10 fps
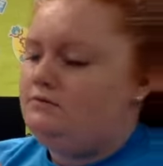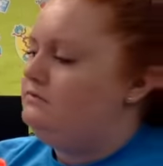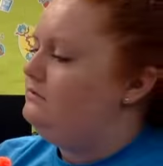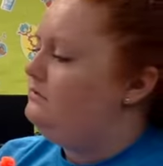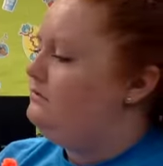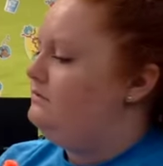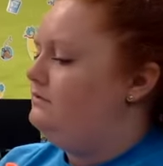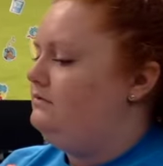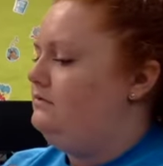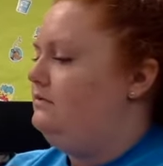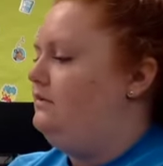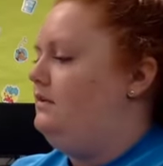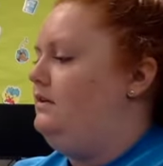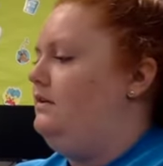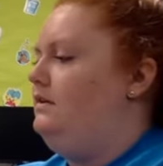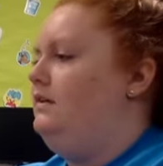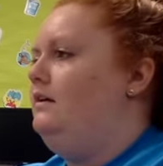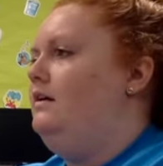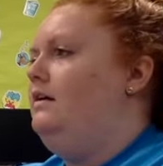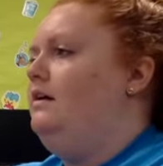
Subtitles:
Nobody speaks.